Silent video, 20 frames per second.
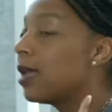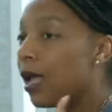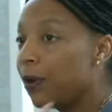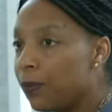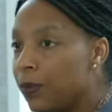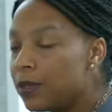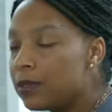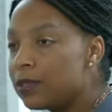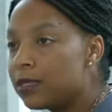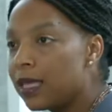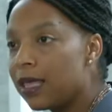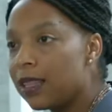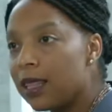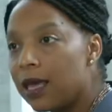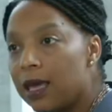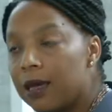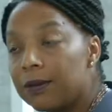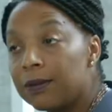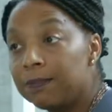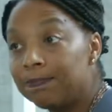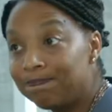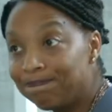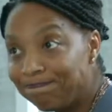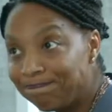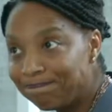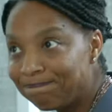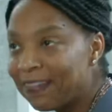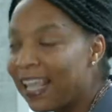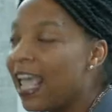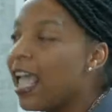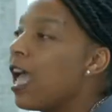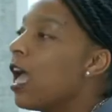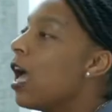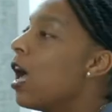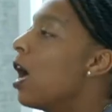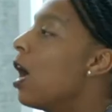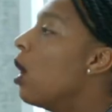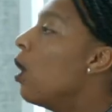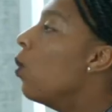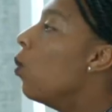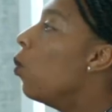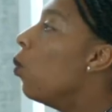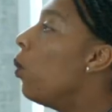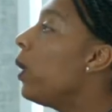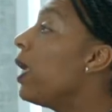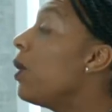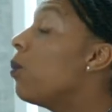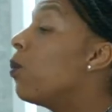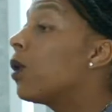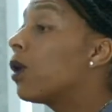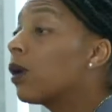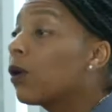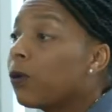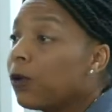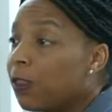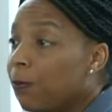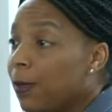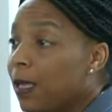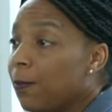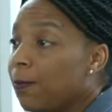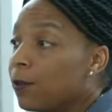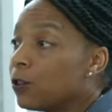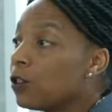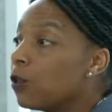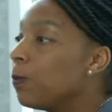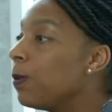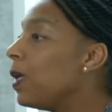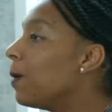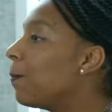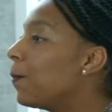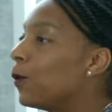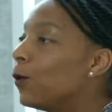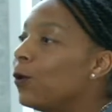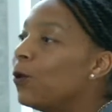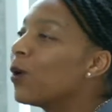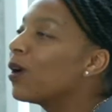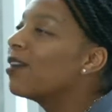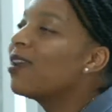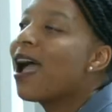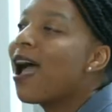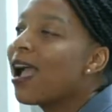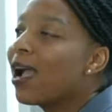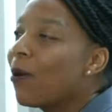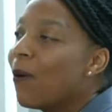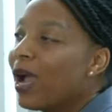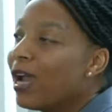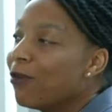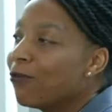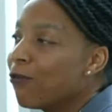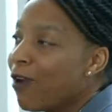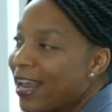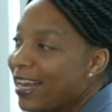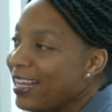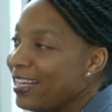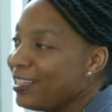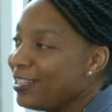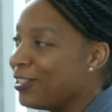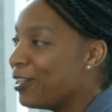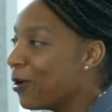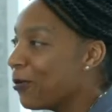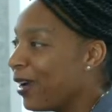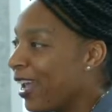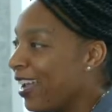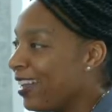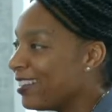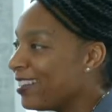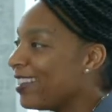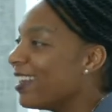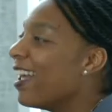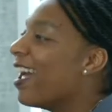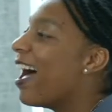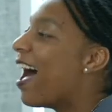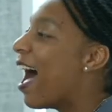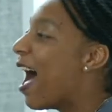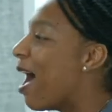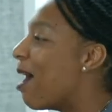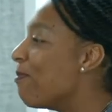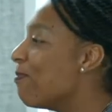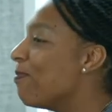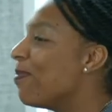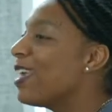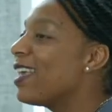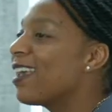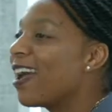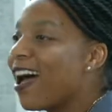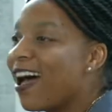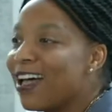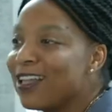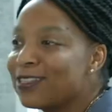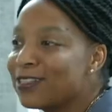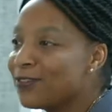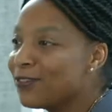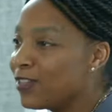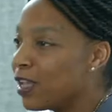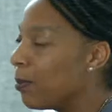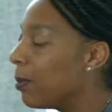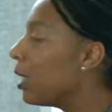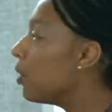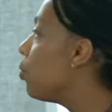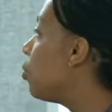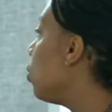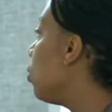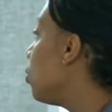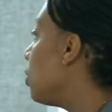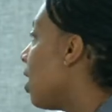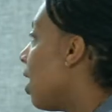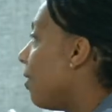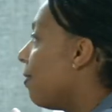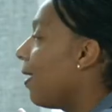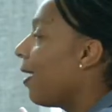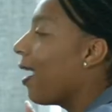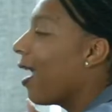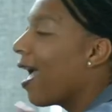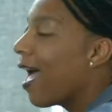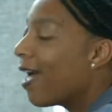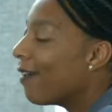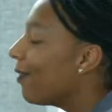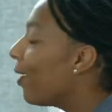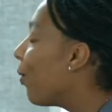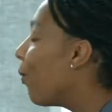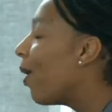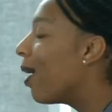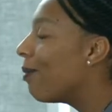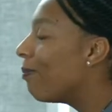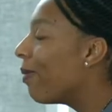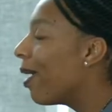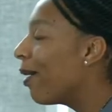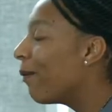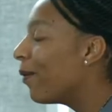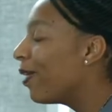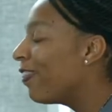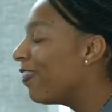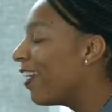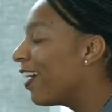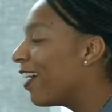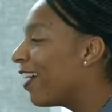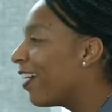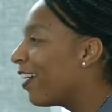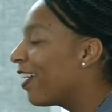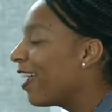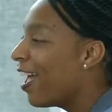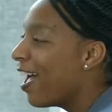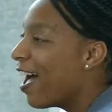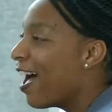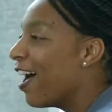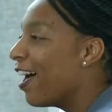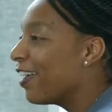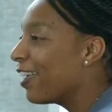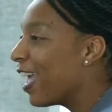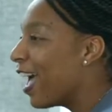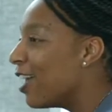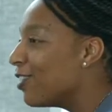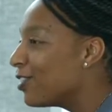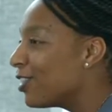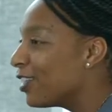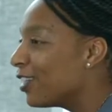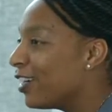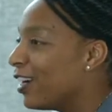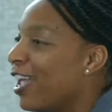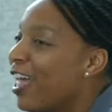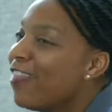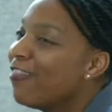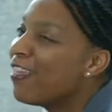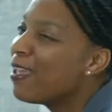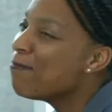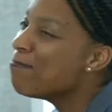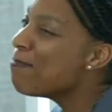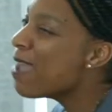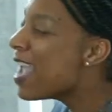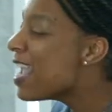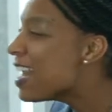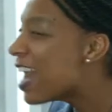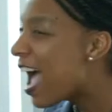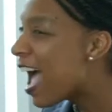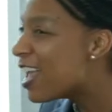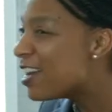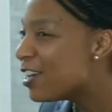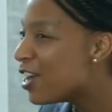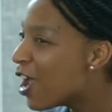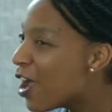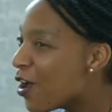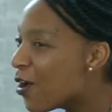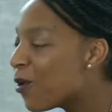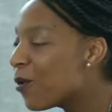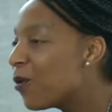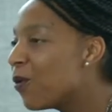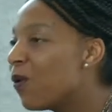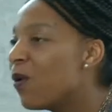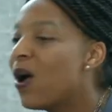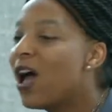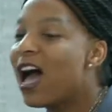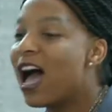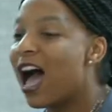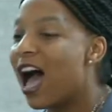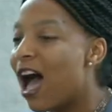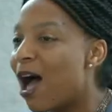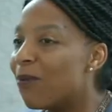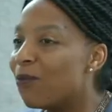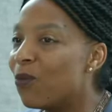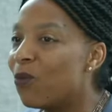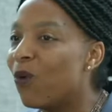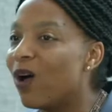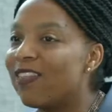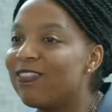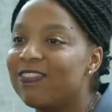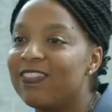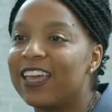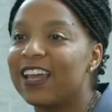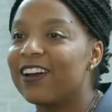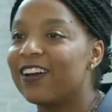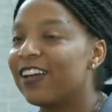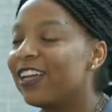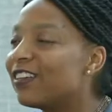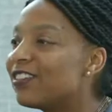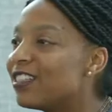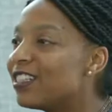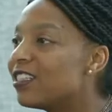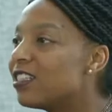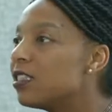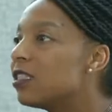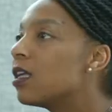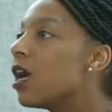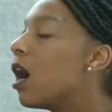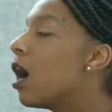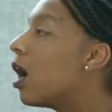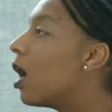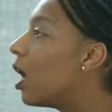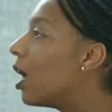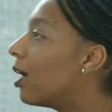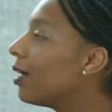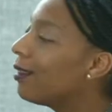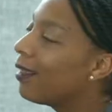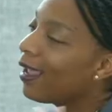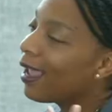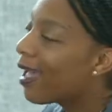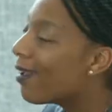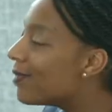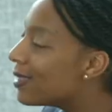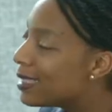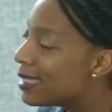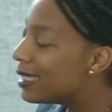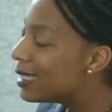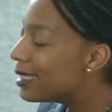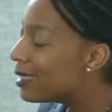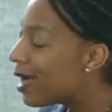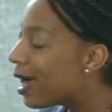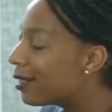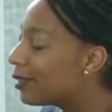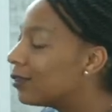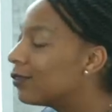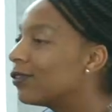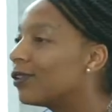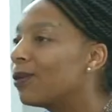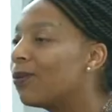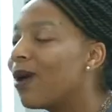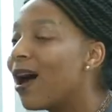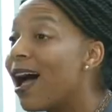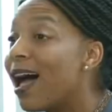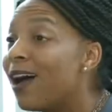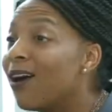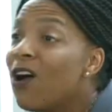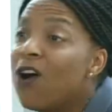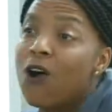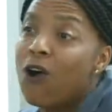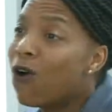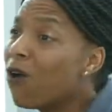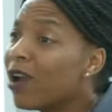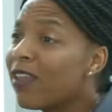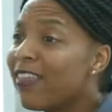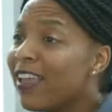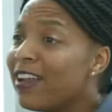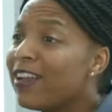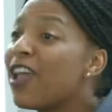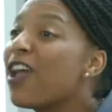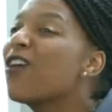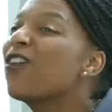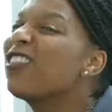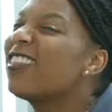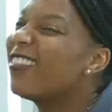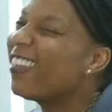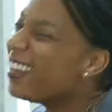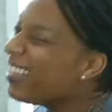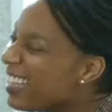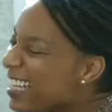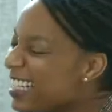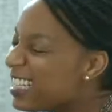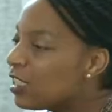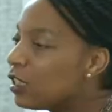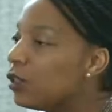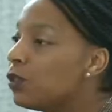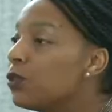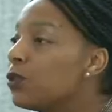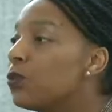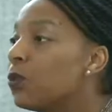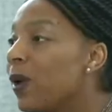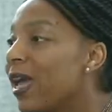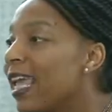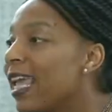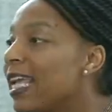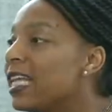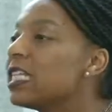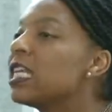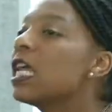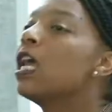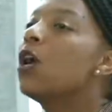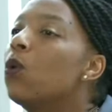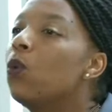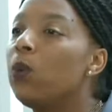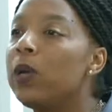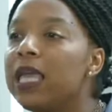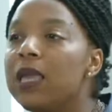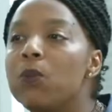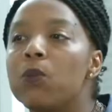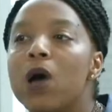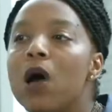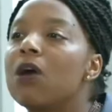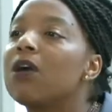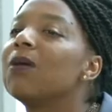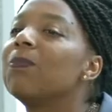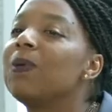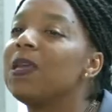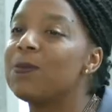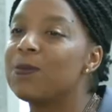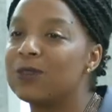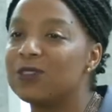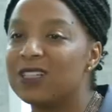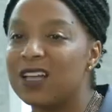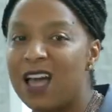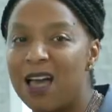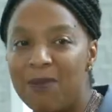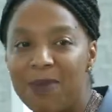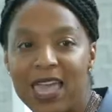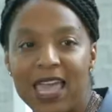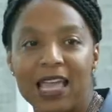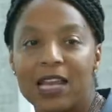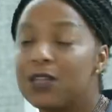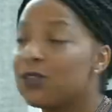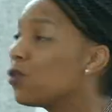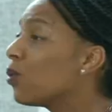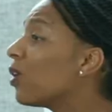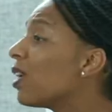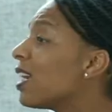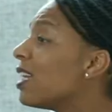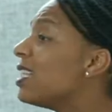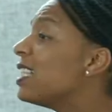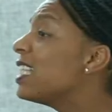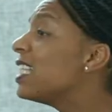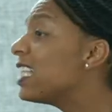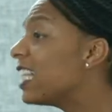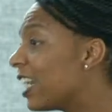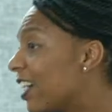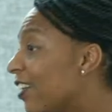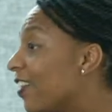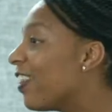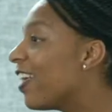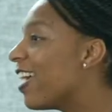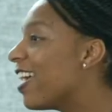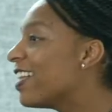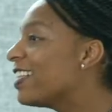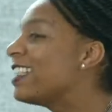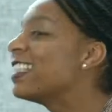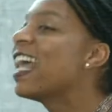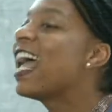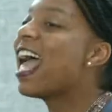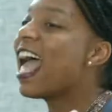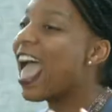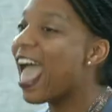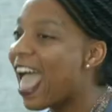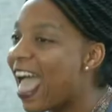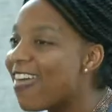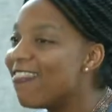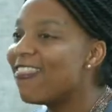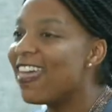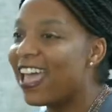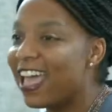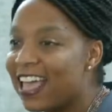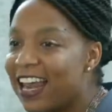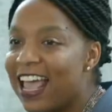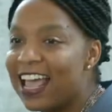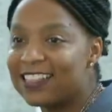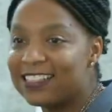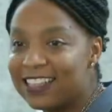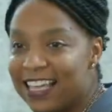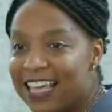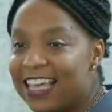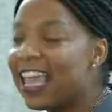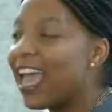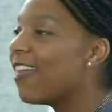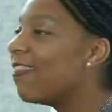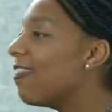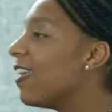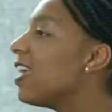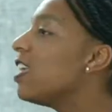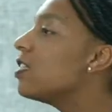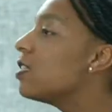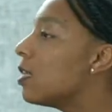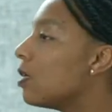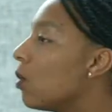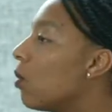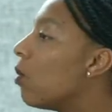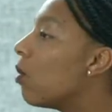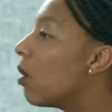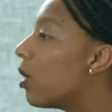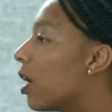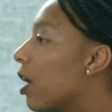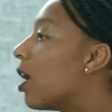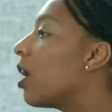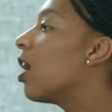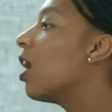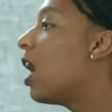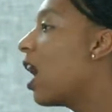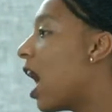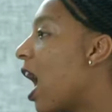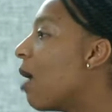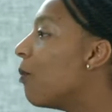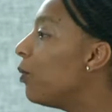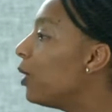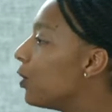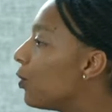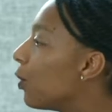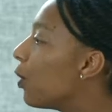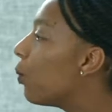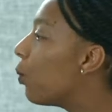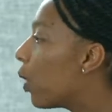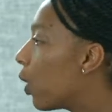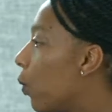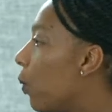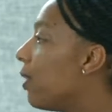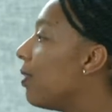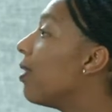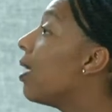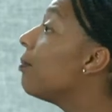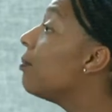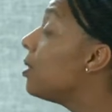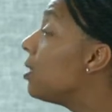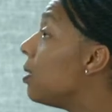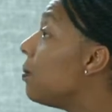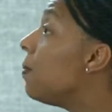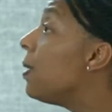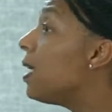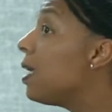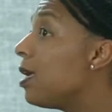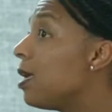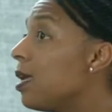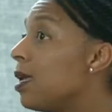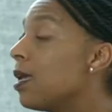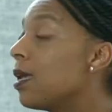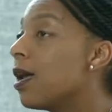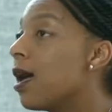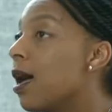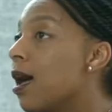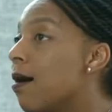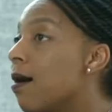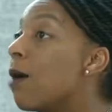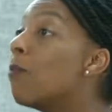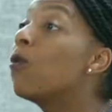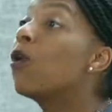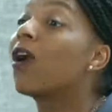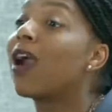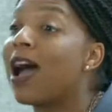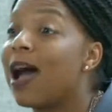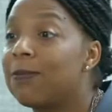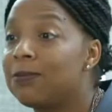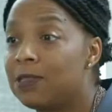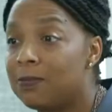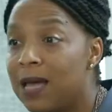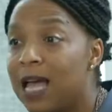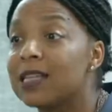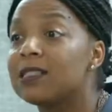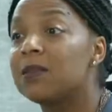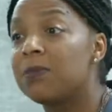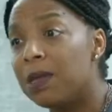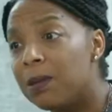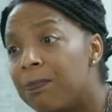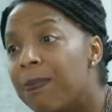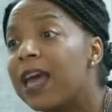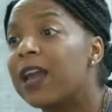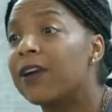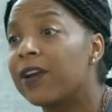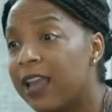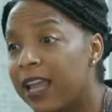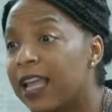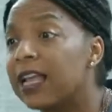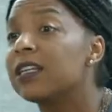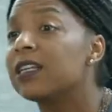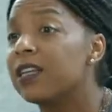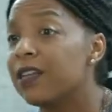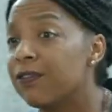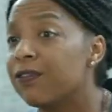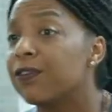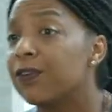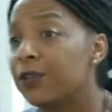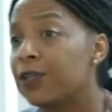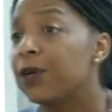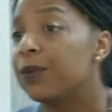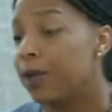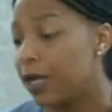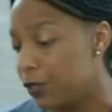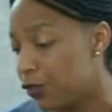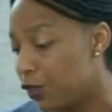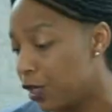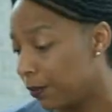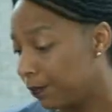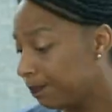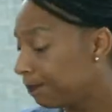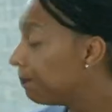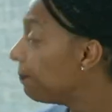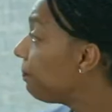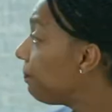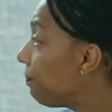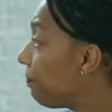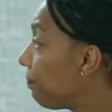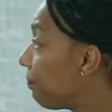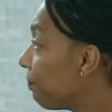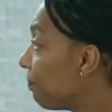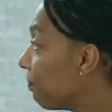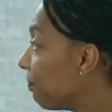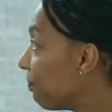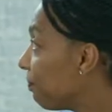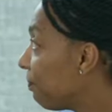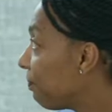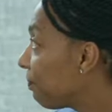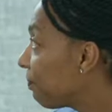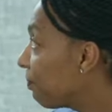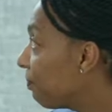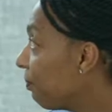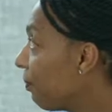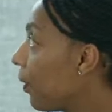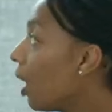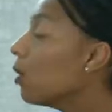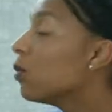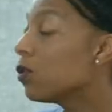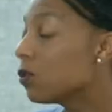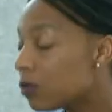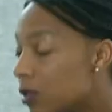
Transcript: I will say, though, we work with people. So people who are not quite ready to donate um, because of some issues they haven't quite met with their uh, counselor. They may not know um, what their illnesses are. They haven't seen a doctor for a while, or they know that they need to lose weight. We welcome people to come in and sort of consider this, and then as they get things in order, um, we sort of work with them to be uh, a more optimized, to be a better candidate for donation. So